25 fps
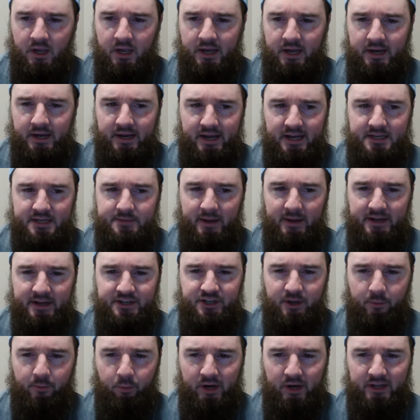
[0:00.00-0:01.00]
Next
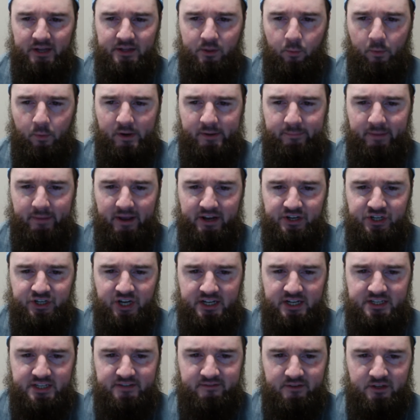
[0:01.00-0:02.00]
matchup, we got the Winnipeg
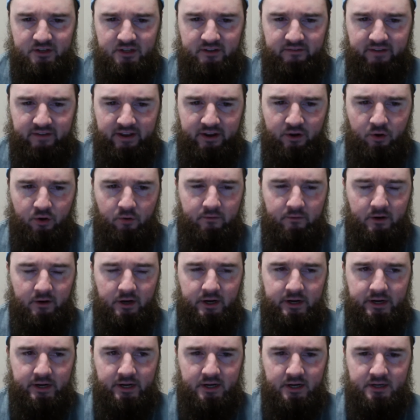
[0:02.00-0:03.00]
Jets versus the Vancouver
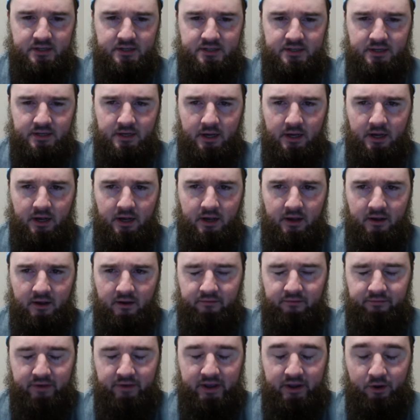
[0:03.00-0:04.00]
Canucks.
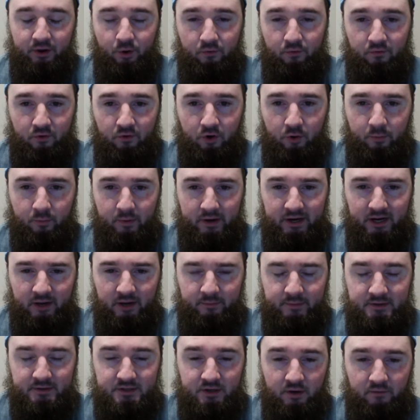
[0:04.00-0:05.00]
Vancouver opening
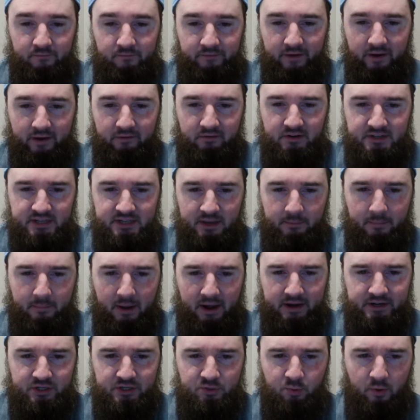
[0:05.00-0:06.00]
up as home favorites at
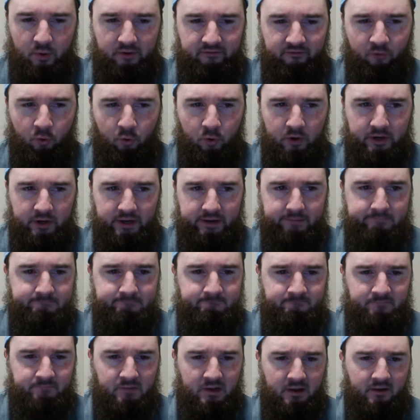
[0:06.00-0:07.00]
minus 140.
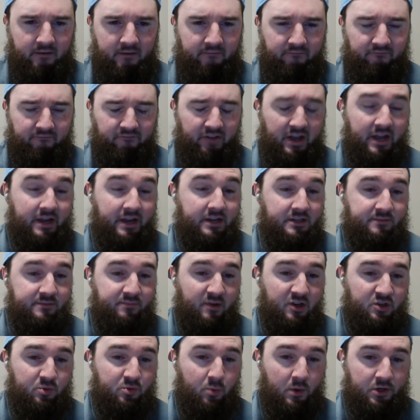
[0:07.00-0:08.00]
Vegas
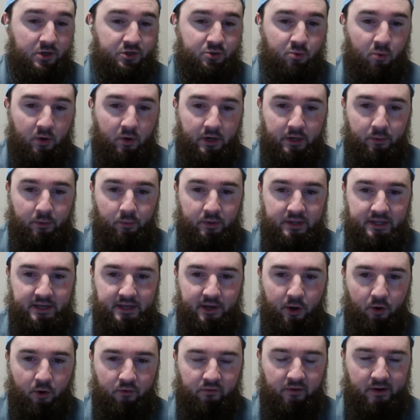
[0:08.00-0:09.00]
plus 120 with the
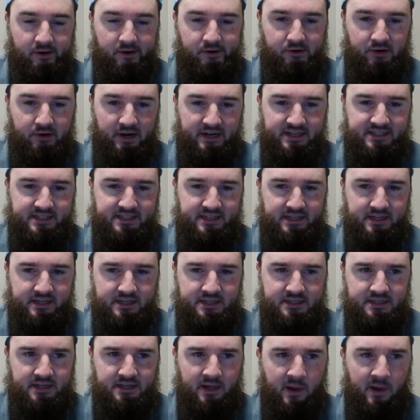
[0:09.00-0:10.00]
over-under at 6.